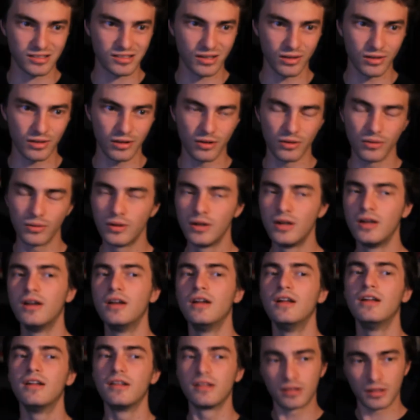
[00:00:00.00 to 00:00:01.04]
Solo.
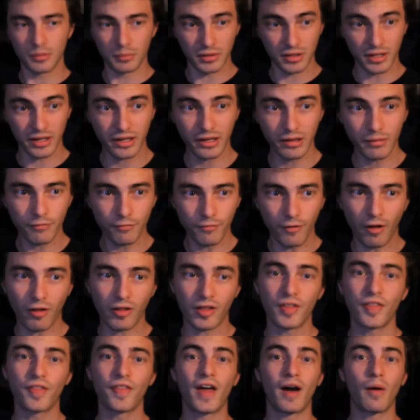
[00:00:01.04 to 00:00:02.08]
The Millennium
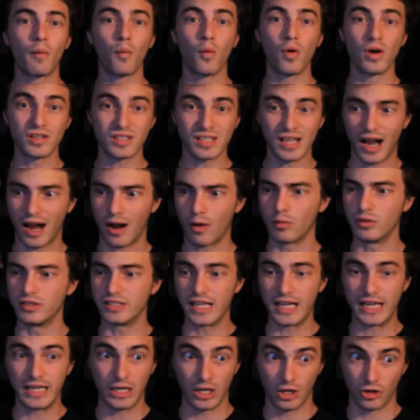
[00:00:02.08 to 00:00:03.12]
Falcon that was out was
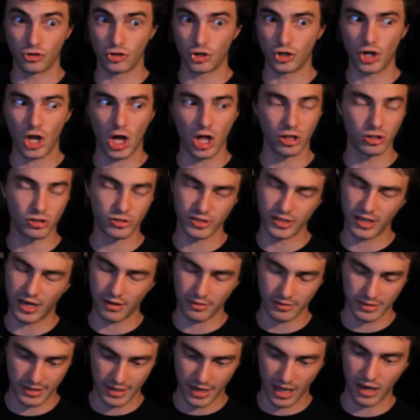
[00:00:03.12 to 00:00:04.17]
$800, and
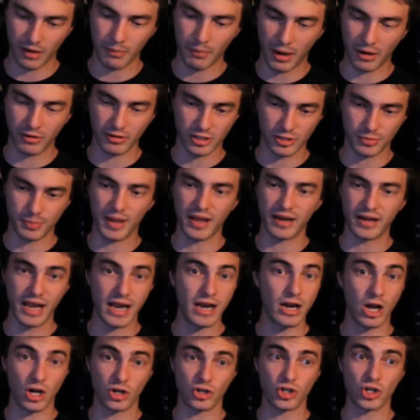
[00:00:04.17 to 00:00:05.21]
I was not about to spend
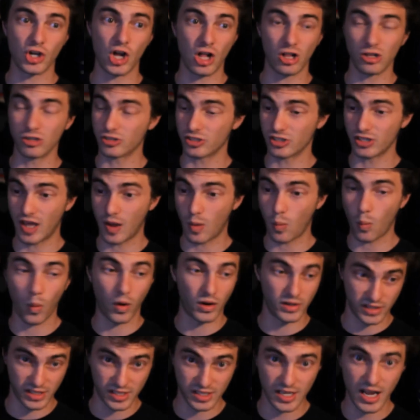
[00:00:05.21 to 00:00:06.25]
$800 on that
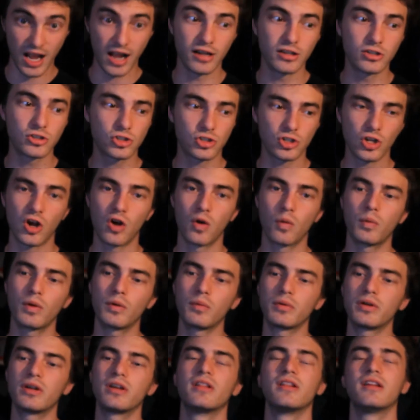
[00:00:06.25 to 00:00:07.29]
one set. So we
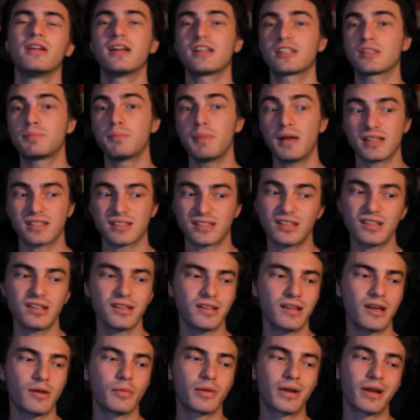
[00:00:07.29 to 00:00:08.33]
went to the next best
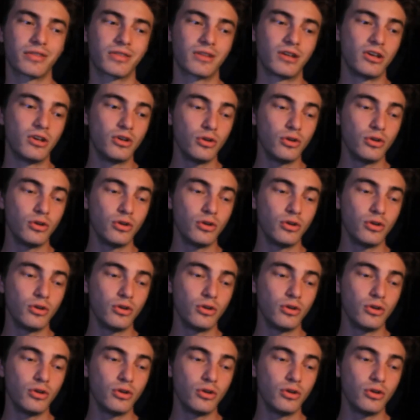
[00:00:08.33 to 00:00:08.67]
thing, and we got the